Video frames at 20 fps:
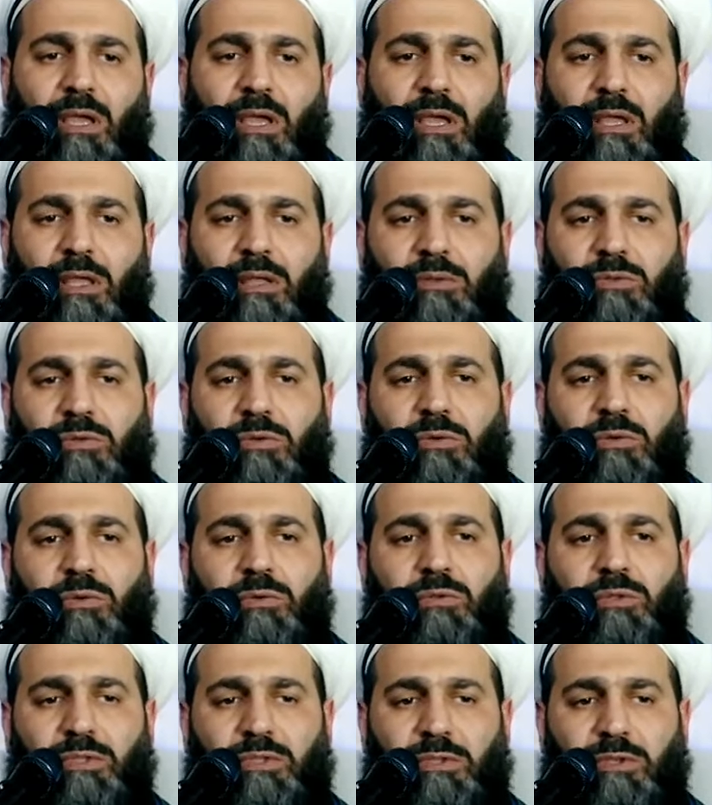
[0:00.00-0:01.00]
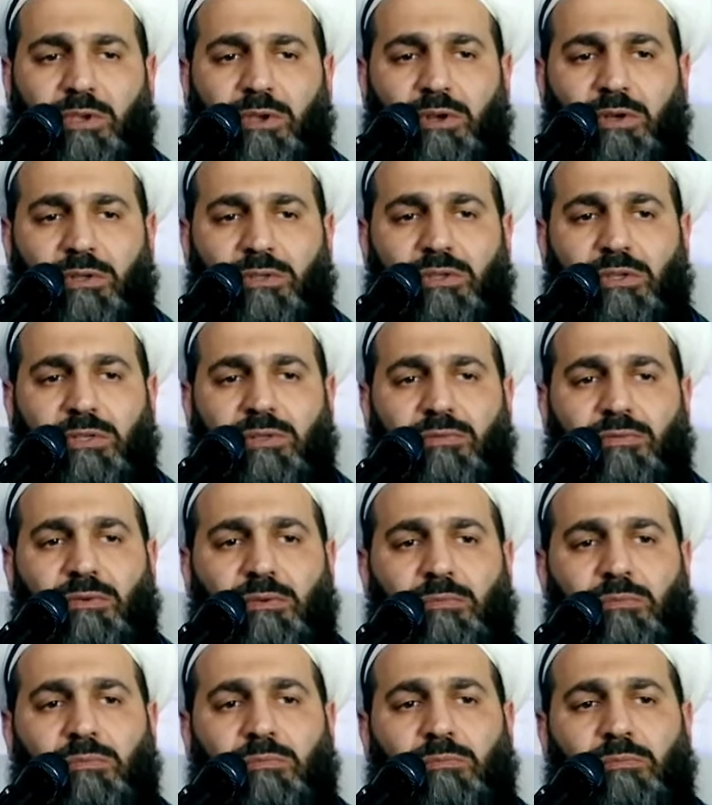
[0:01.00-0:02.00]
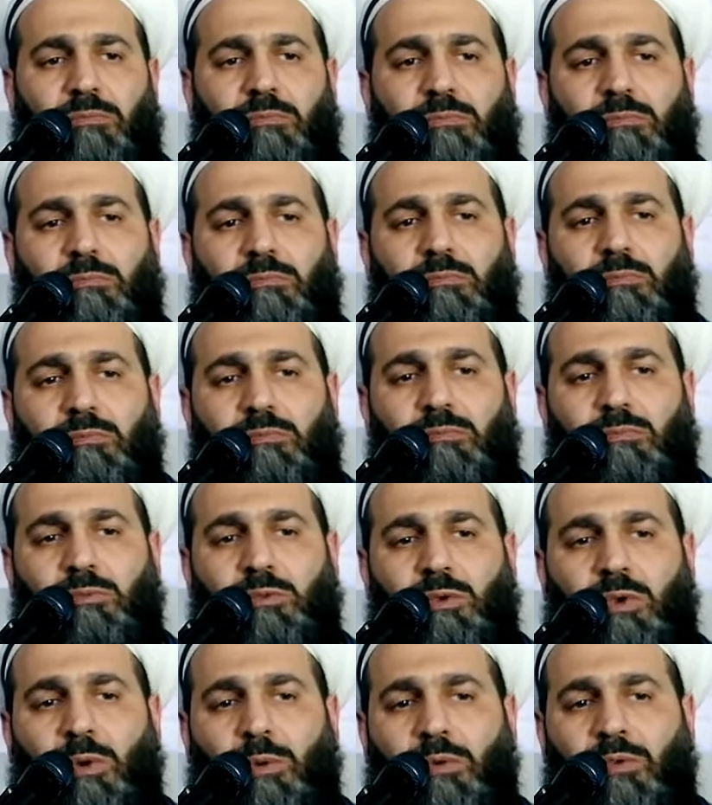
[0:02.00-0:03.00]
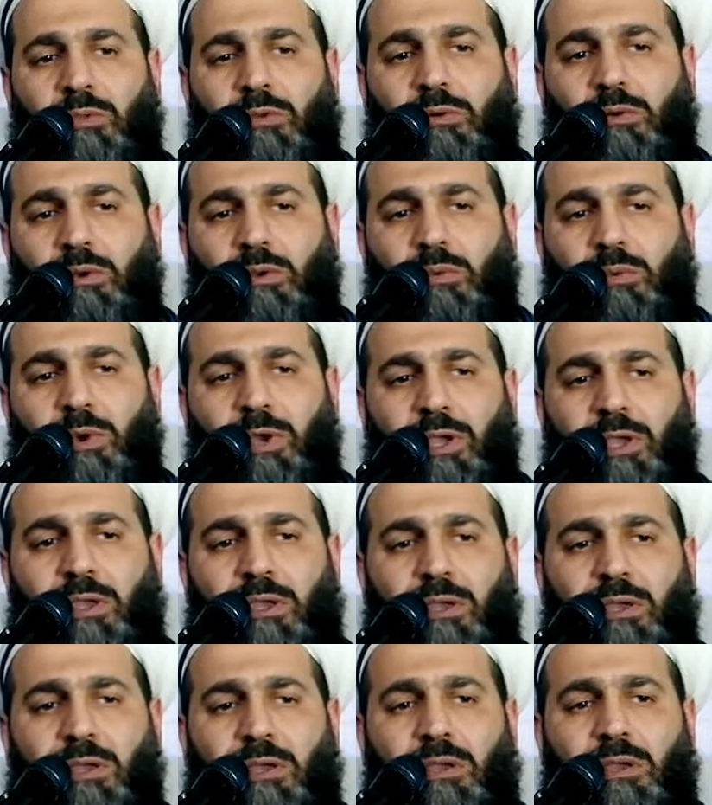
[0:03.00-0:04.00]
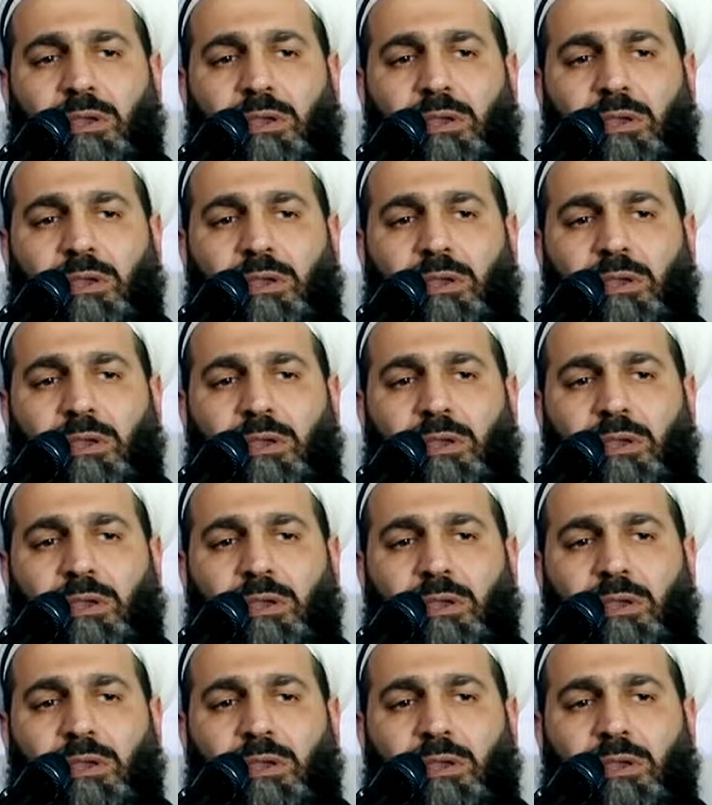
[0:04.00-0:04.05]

and to discourage us from going the wrong way.